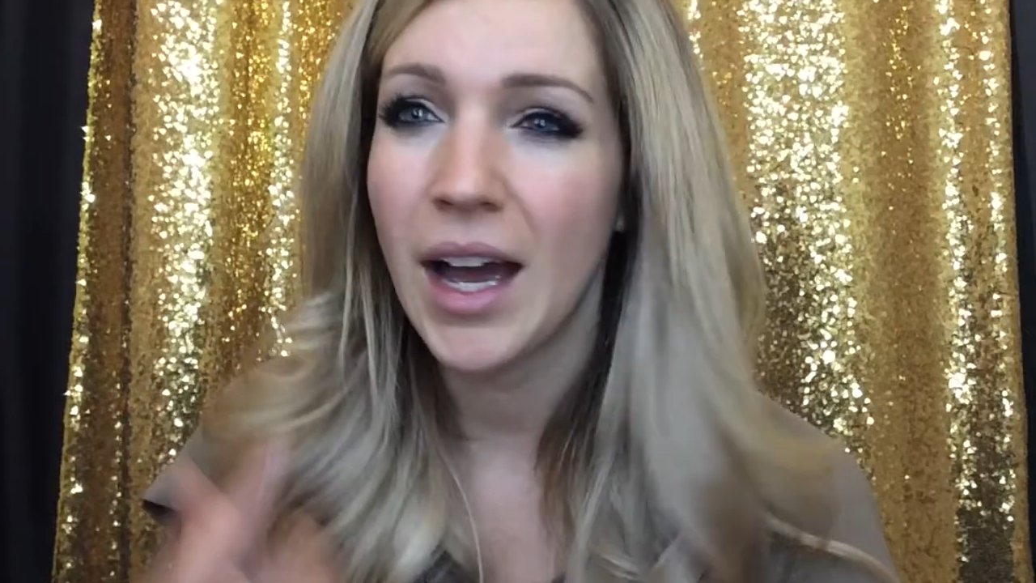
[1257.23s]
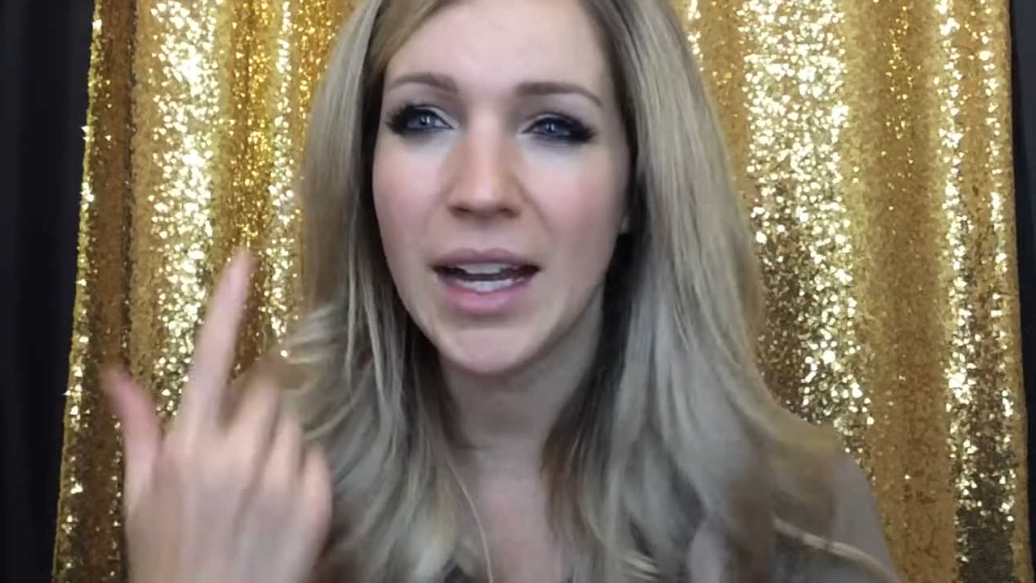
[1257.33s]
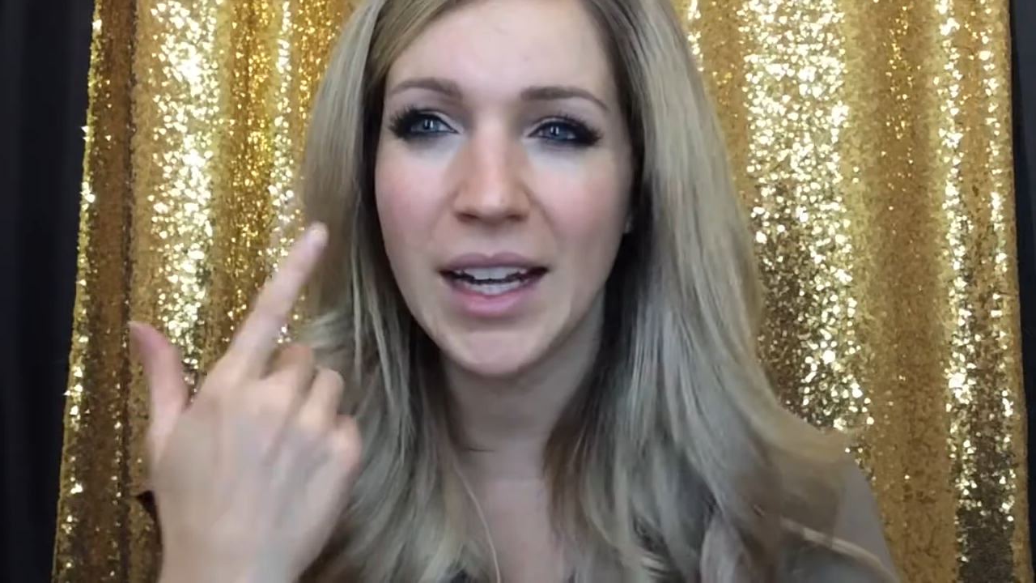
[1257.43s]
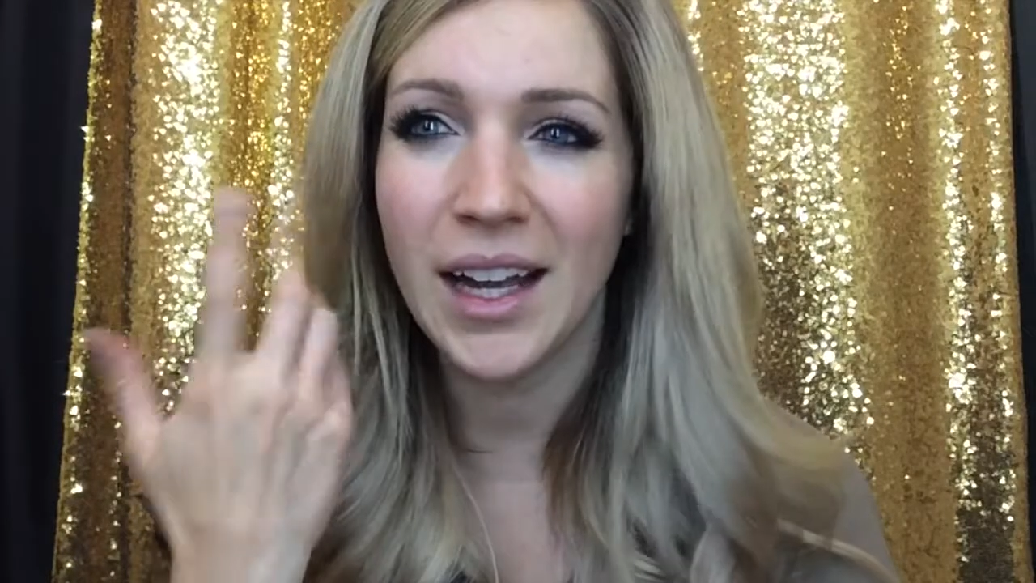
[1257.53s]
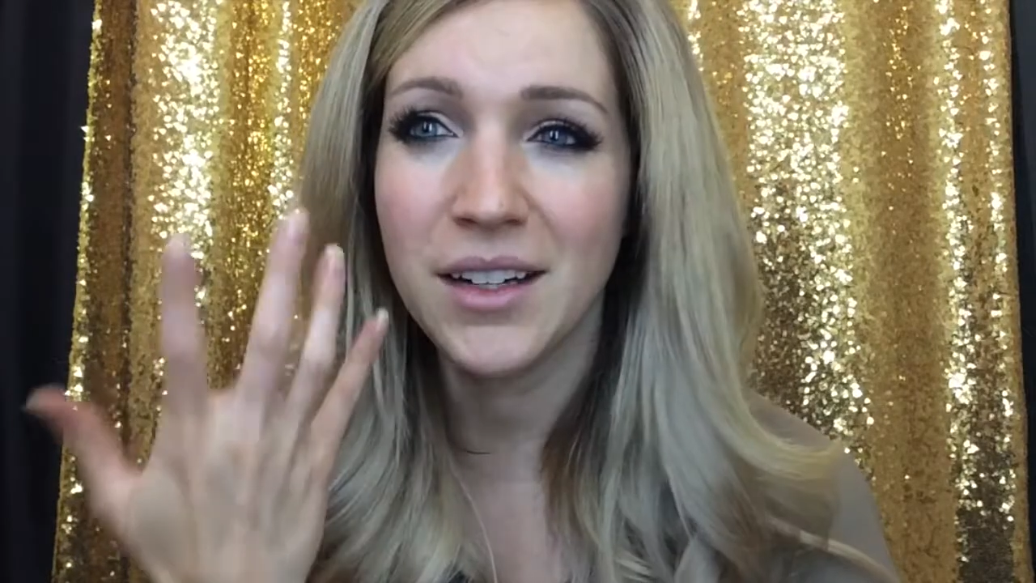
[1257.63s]

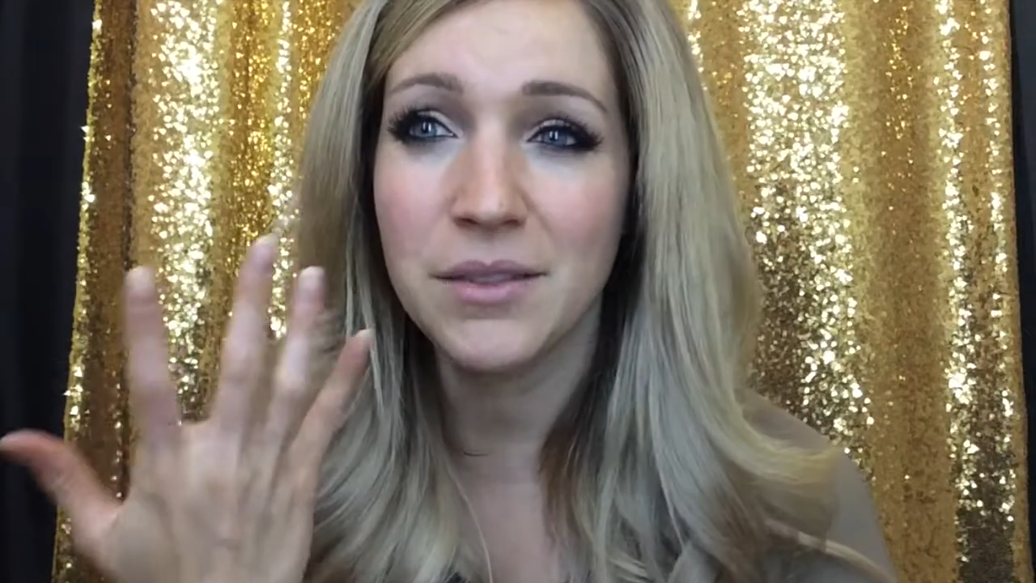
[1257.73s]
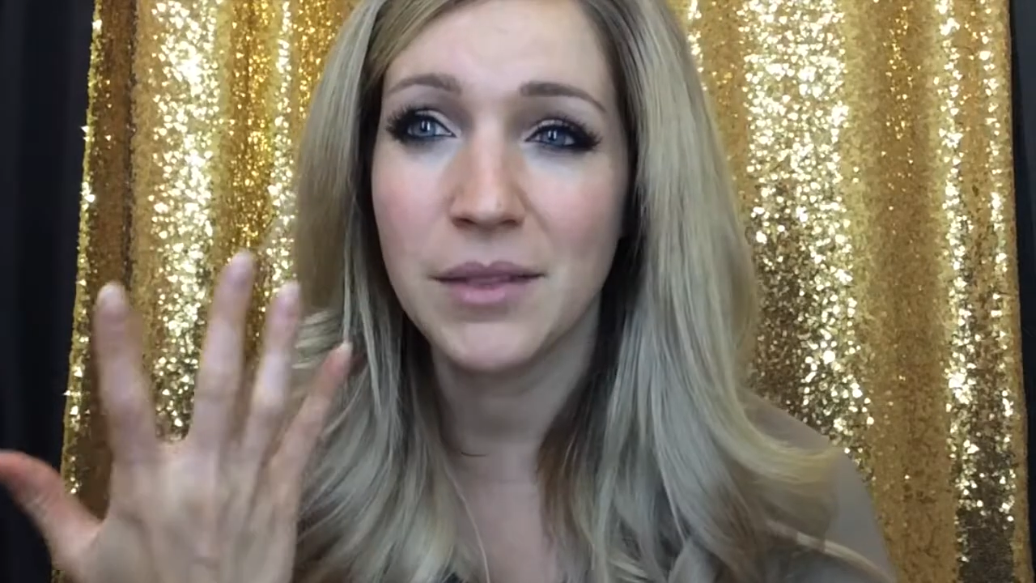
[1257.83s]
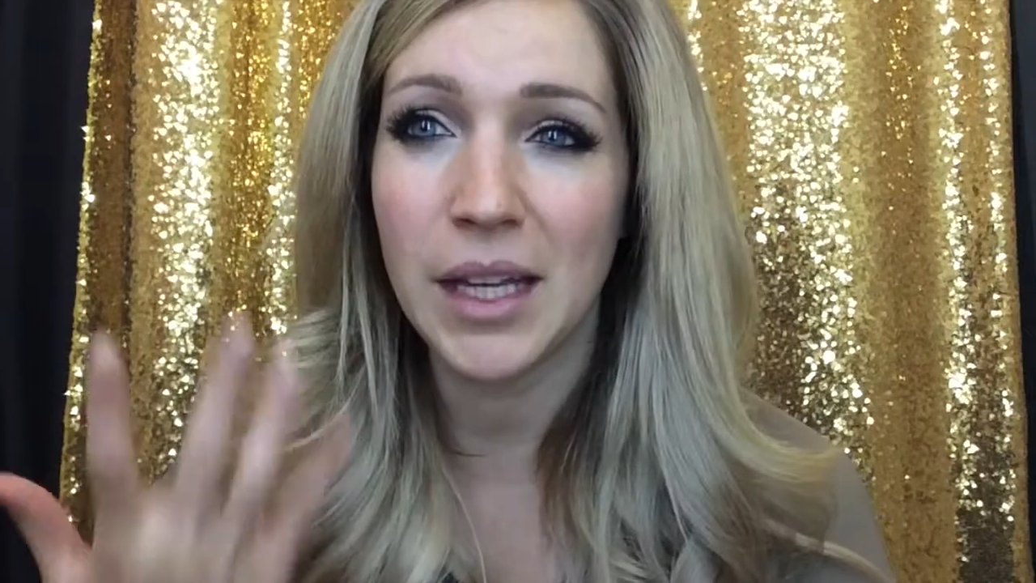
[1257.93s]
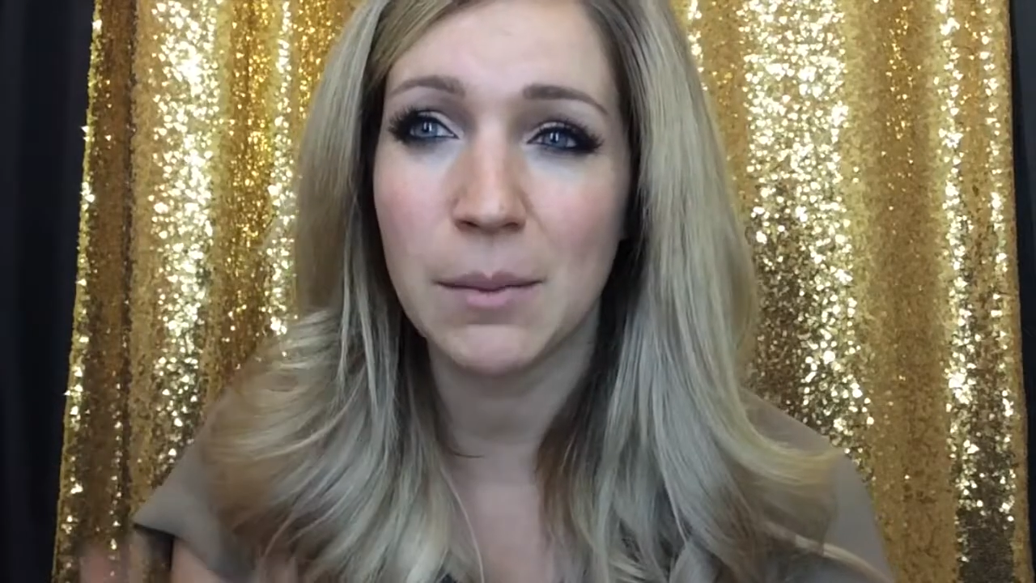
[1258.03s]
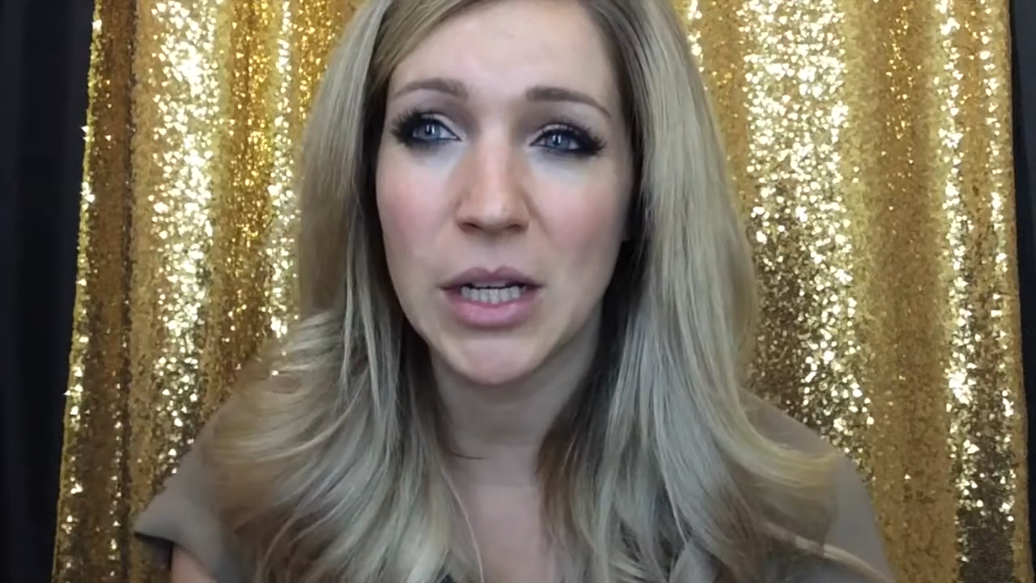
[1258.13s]
I kind
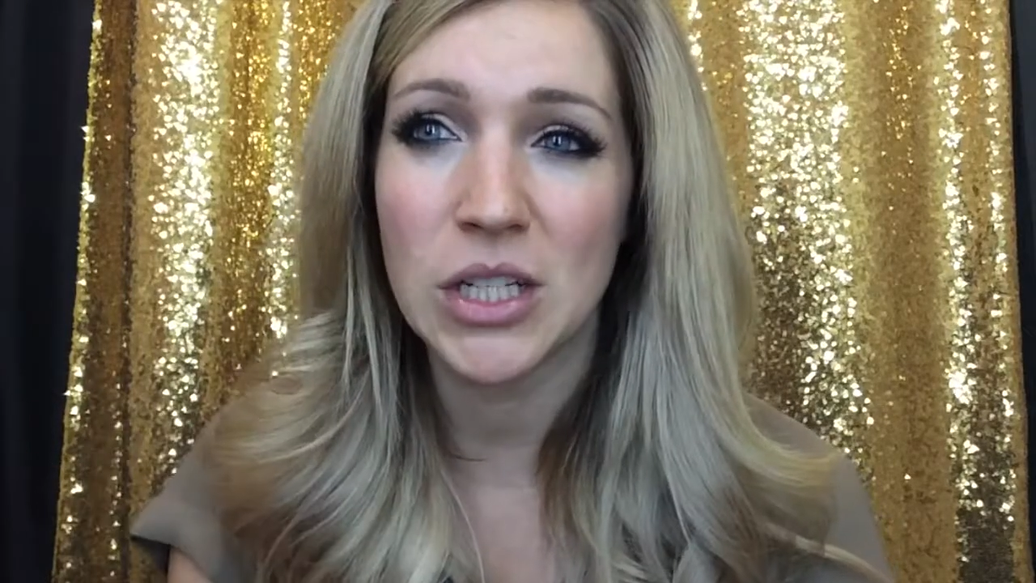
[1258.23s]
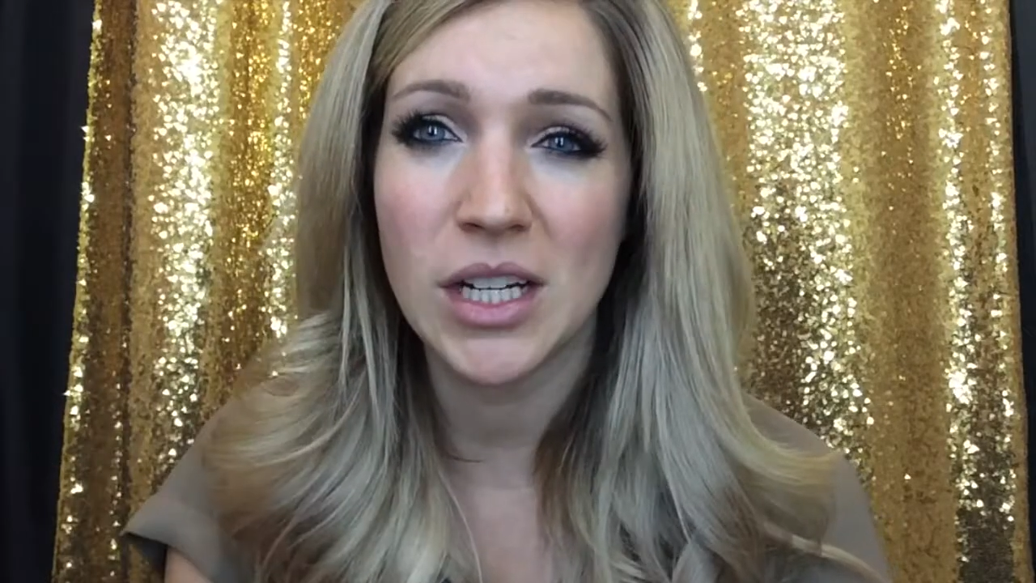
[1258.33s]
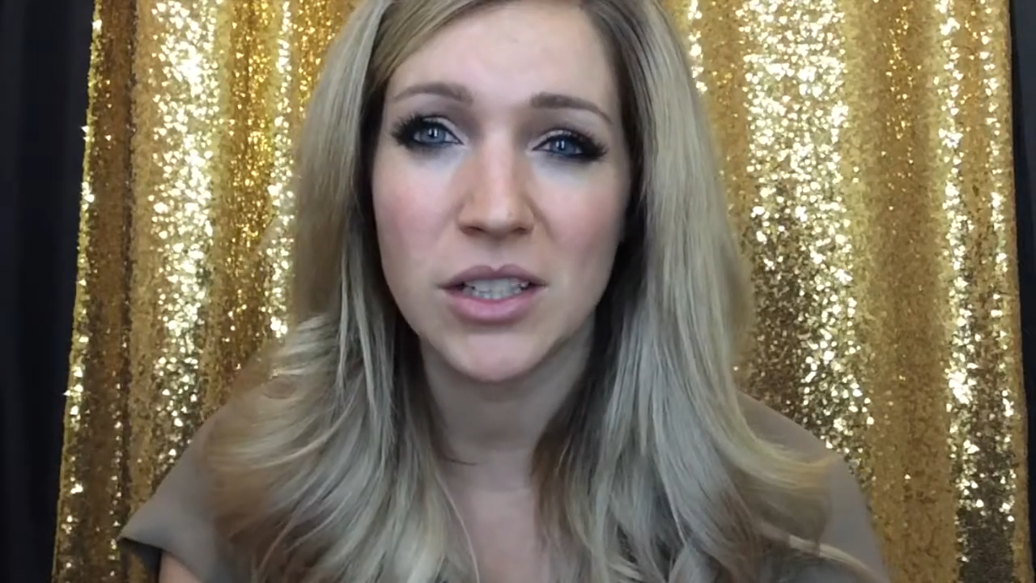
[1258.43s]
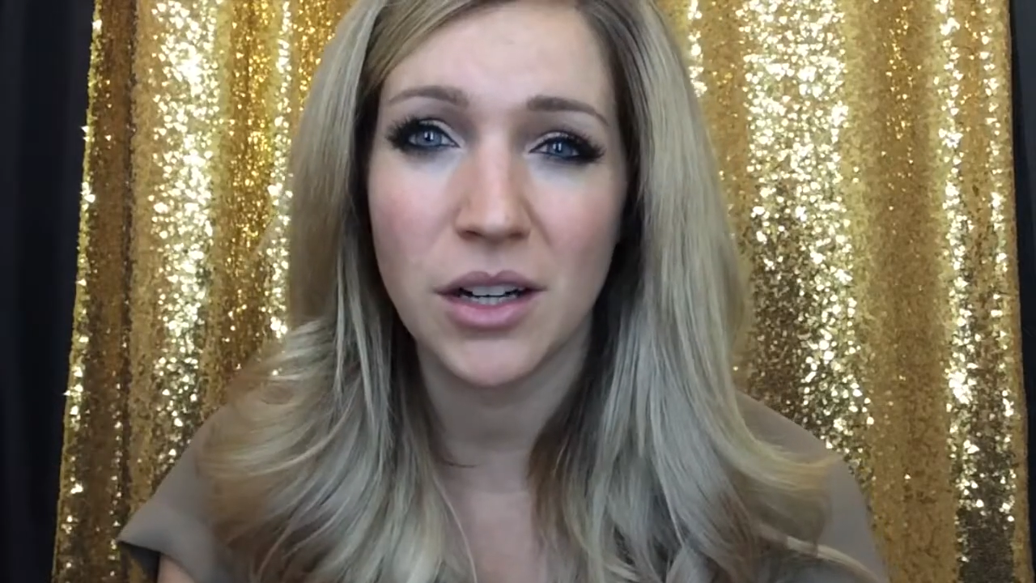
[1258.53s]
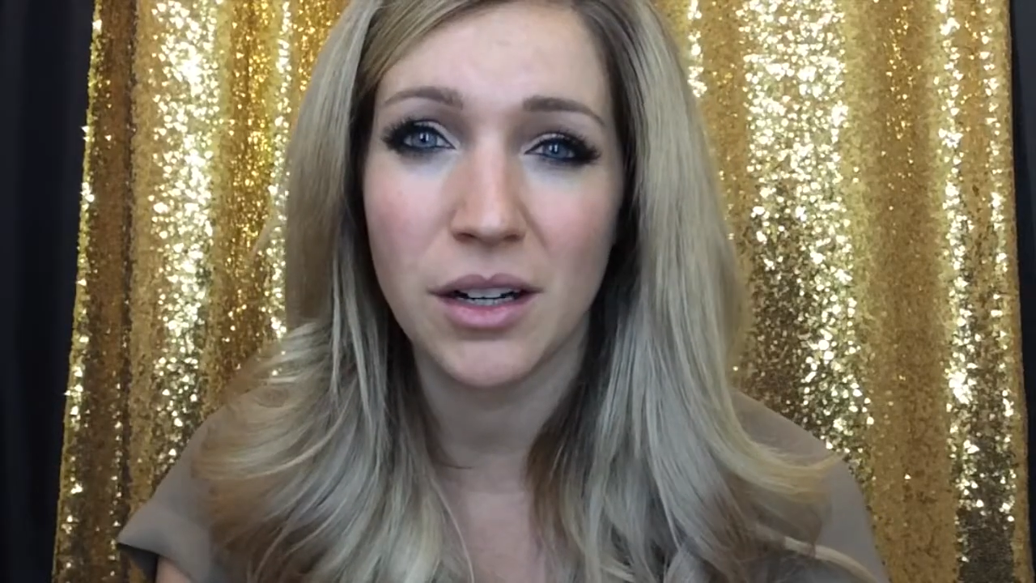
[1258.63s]
of like, my cheeks